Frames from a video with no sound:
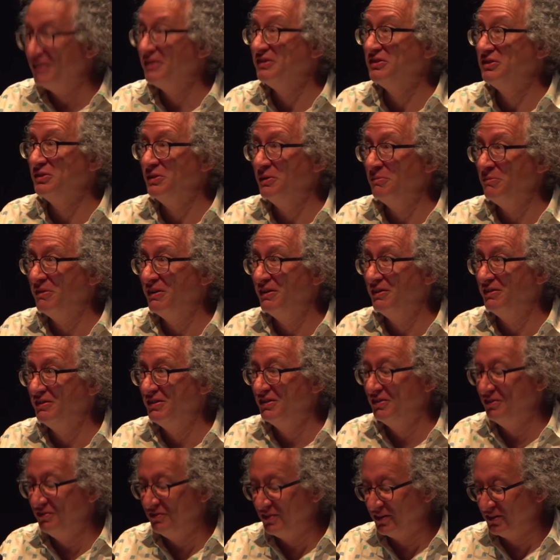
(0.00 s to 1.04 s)
I contributed
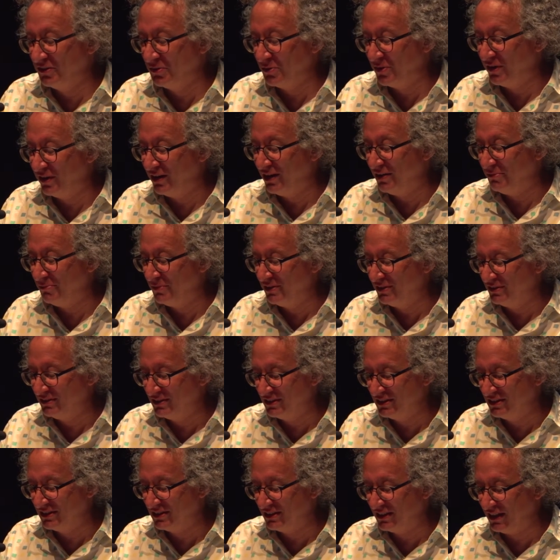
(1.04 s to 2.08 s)
to Victoria
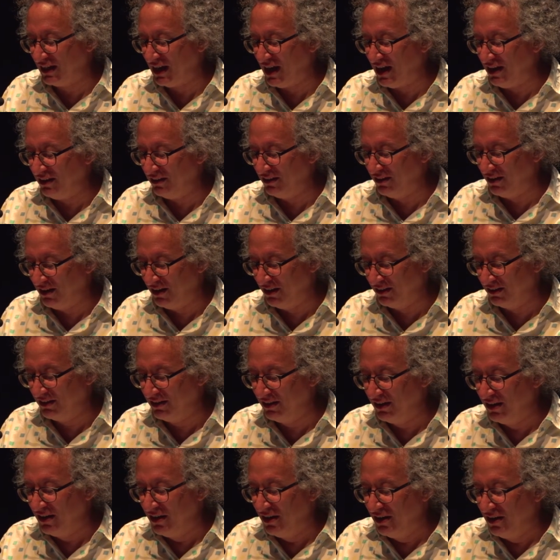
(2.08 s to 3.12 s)
Gitman's catalog
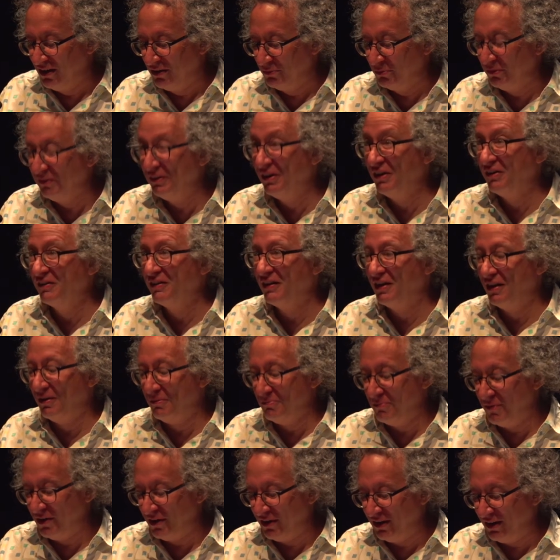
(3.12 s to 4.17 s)
will know
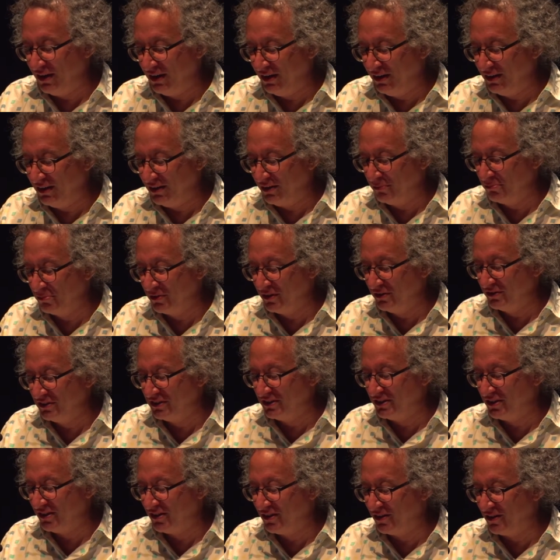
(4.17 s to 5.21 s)
that my approach
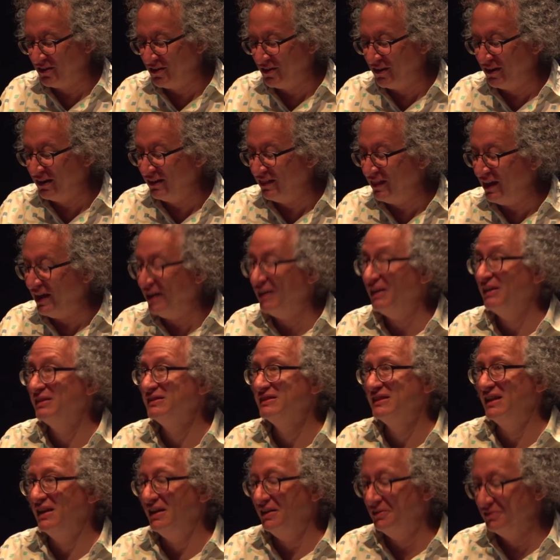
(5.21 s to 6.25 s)
to her art in that
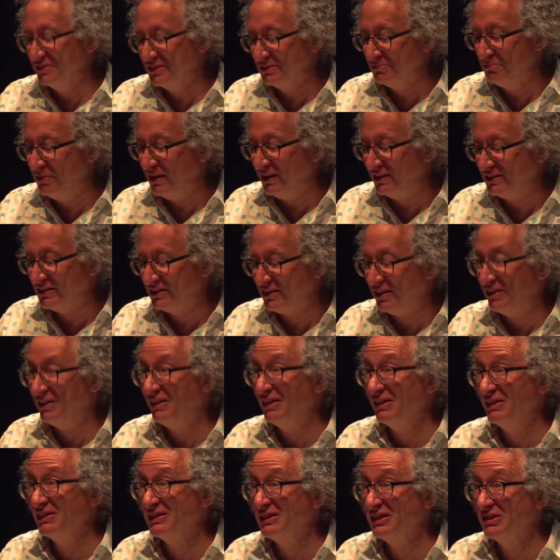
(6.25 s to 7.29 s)
essay was based on
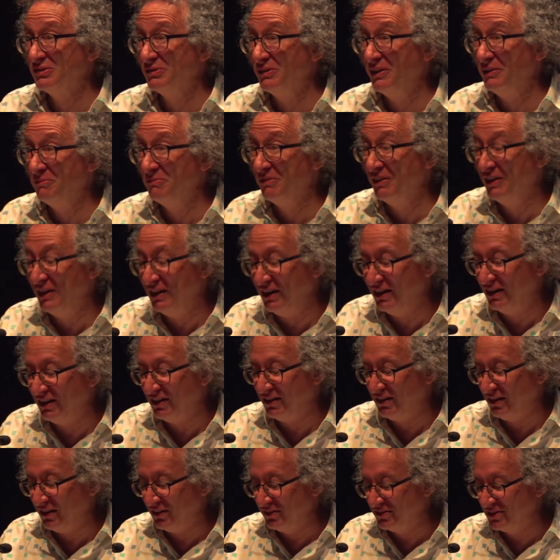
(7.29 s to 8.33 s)
an extremely
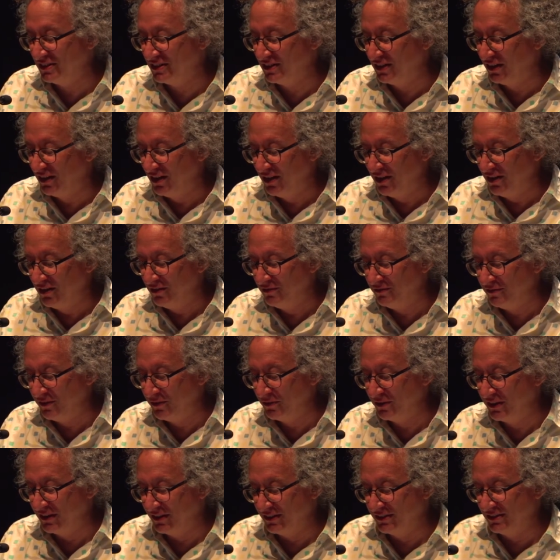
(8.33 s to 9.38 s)
close
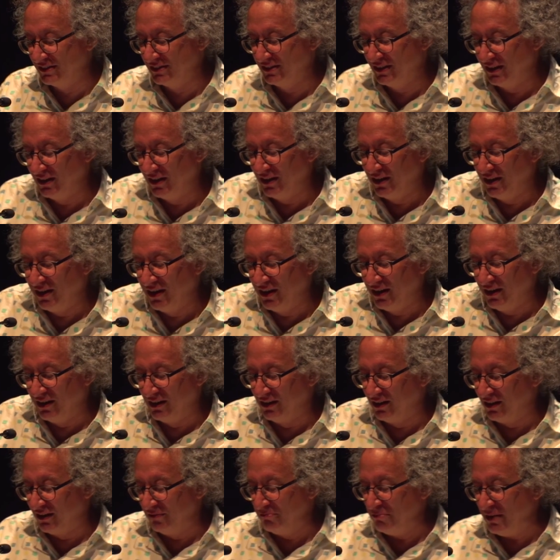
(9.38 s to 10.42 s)
focus.
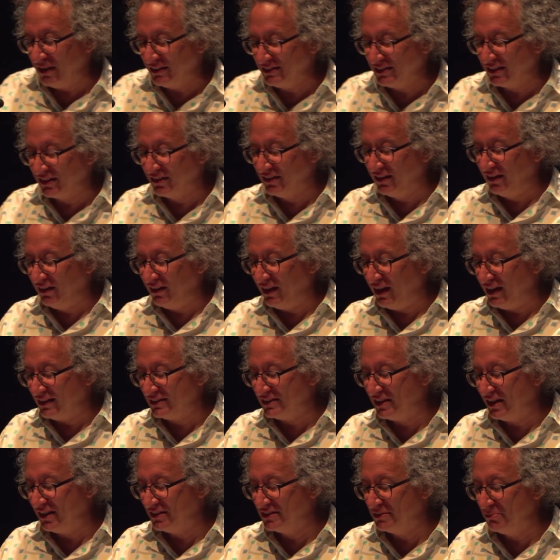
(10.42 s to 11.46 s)
Uh, basically, the
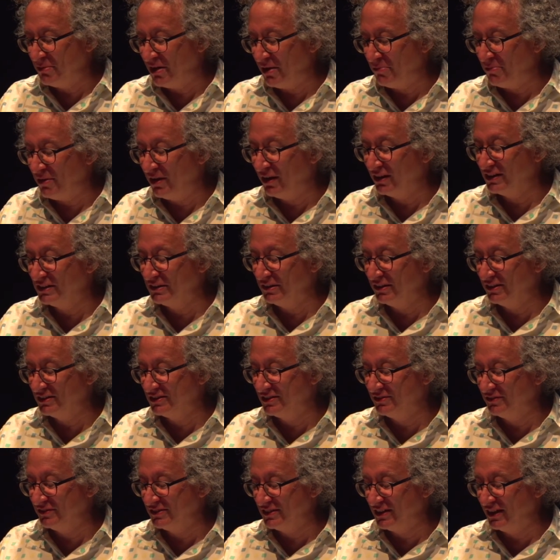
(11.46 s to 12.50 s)
essay is about my
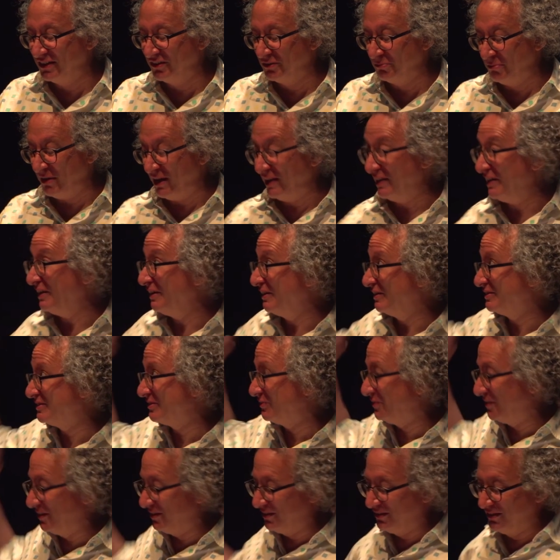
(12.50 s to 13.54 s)
experience of a single painting, this
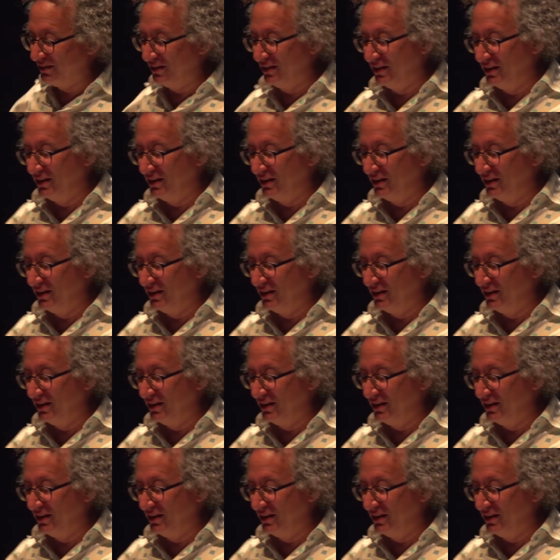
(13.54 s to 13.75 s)
one